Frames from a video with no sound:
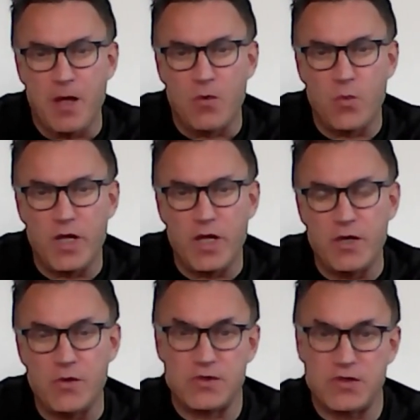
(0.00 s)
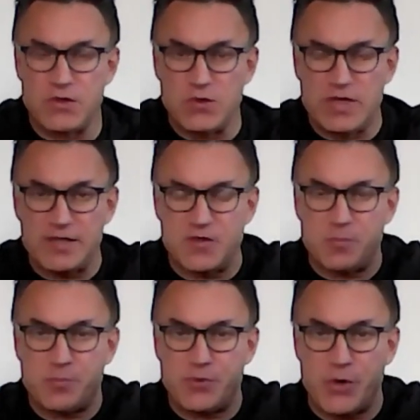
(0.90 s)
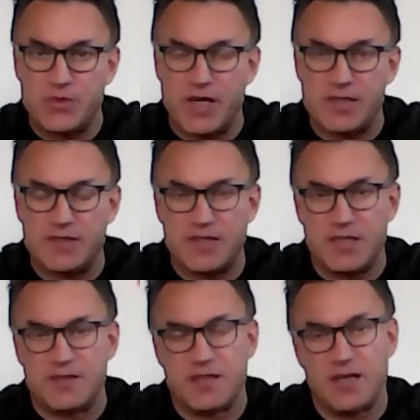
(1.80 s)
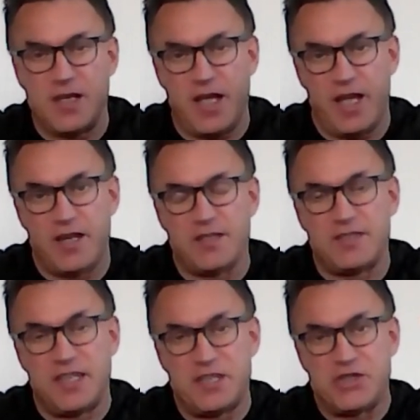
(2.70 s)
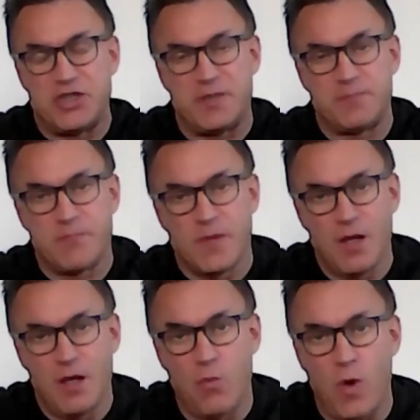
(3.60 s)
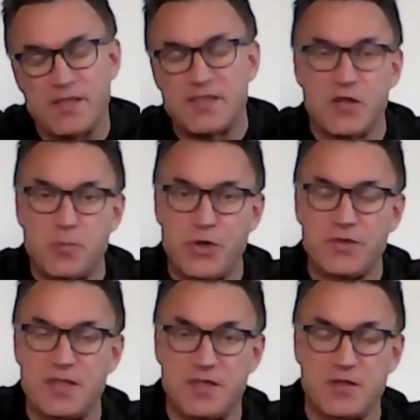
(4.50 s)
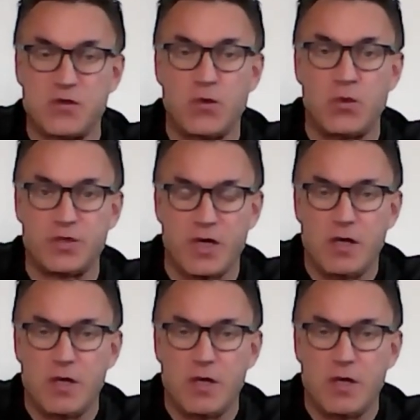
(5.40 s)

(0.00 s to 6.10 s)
we use two sets of processes in synergy. One set of processes is called